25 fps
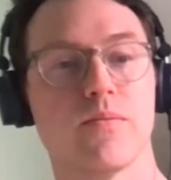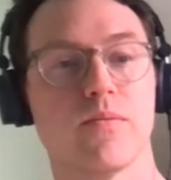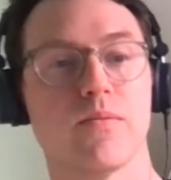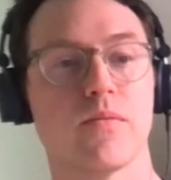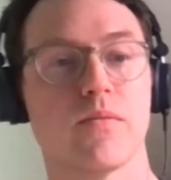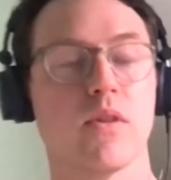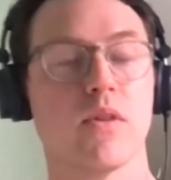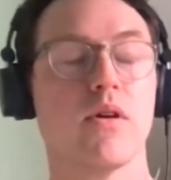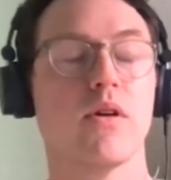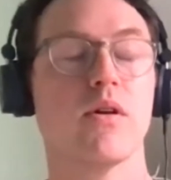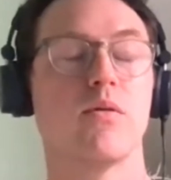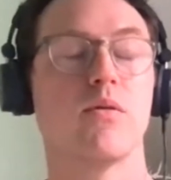
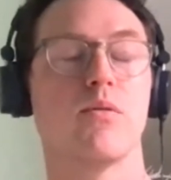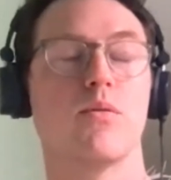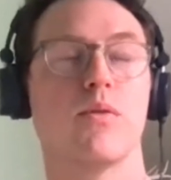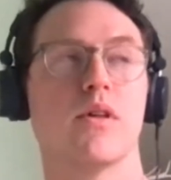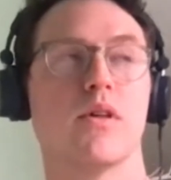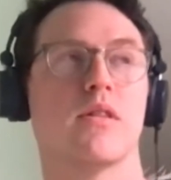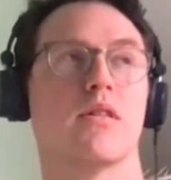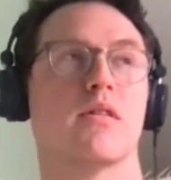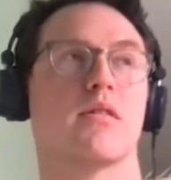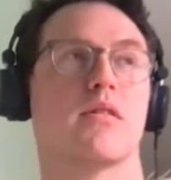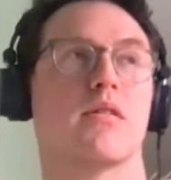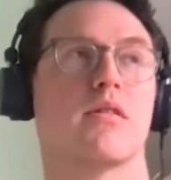
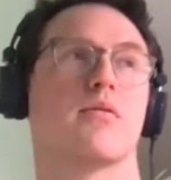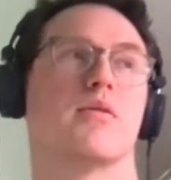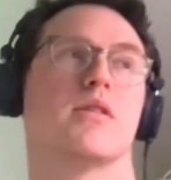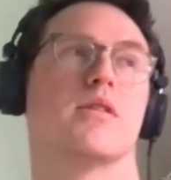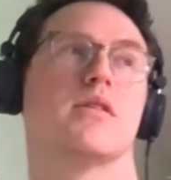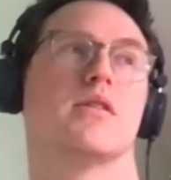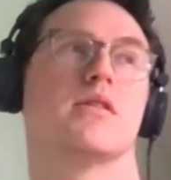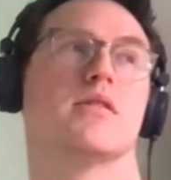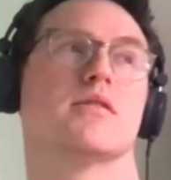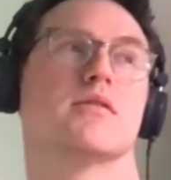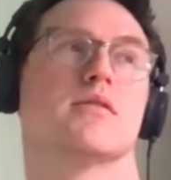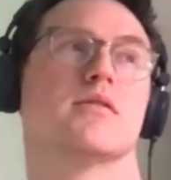With
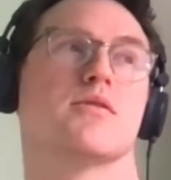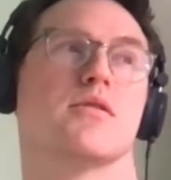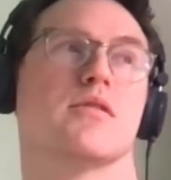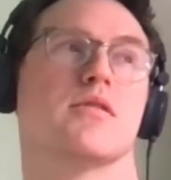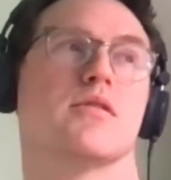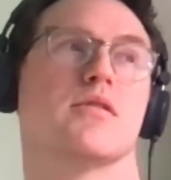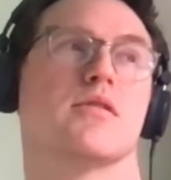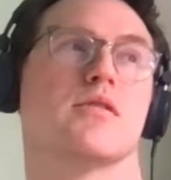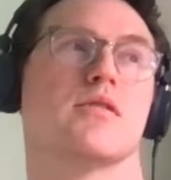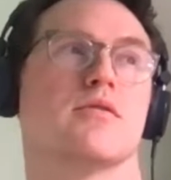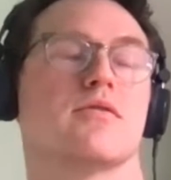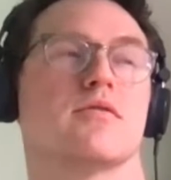this sort
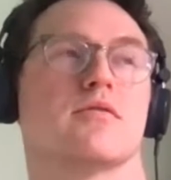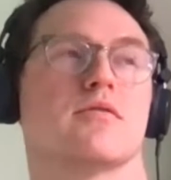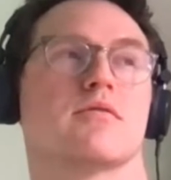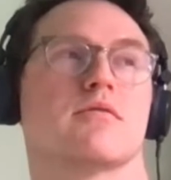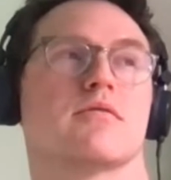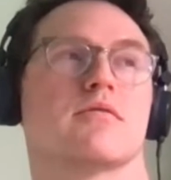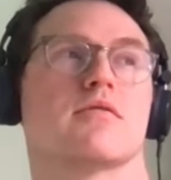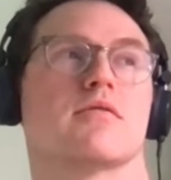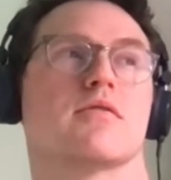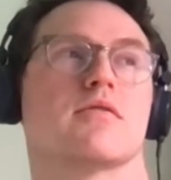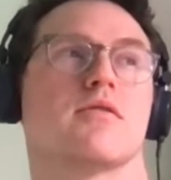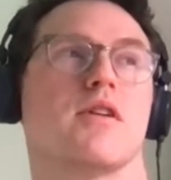of
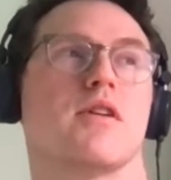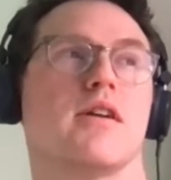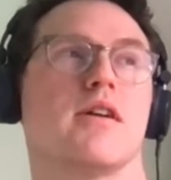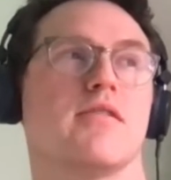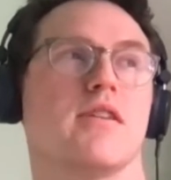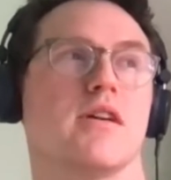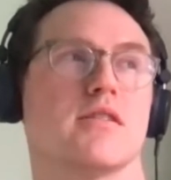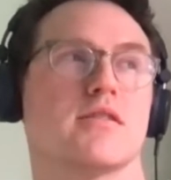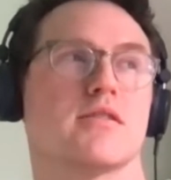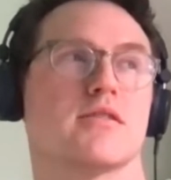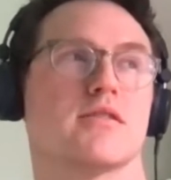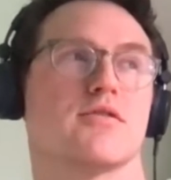
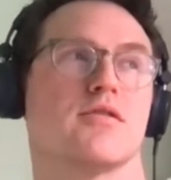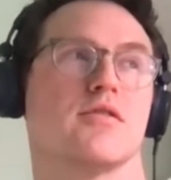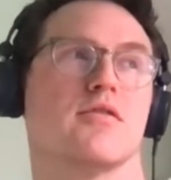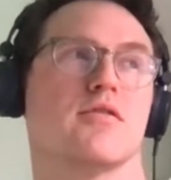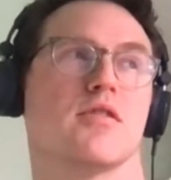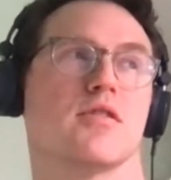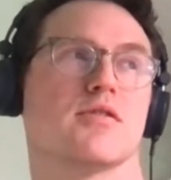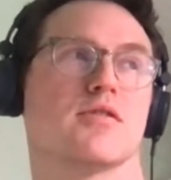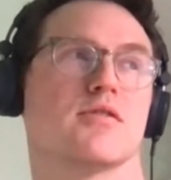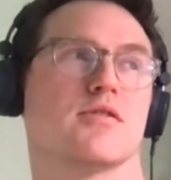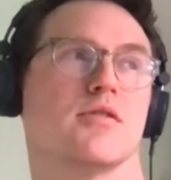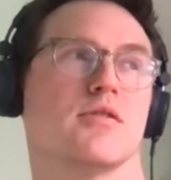graph-esque
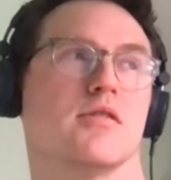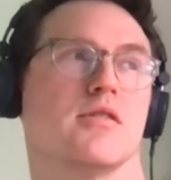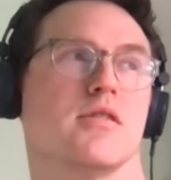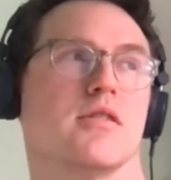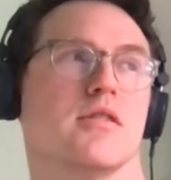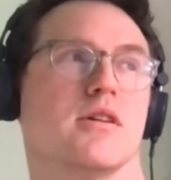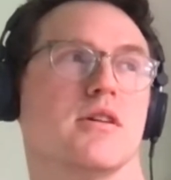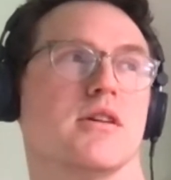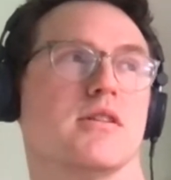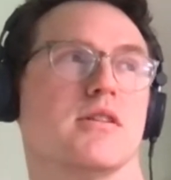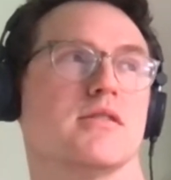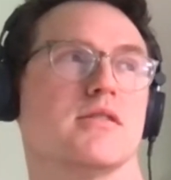
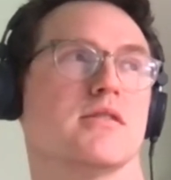traversal,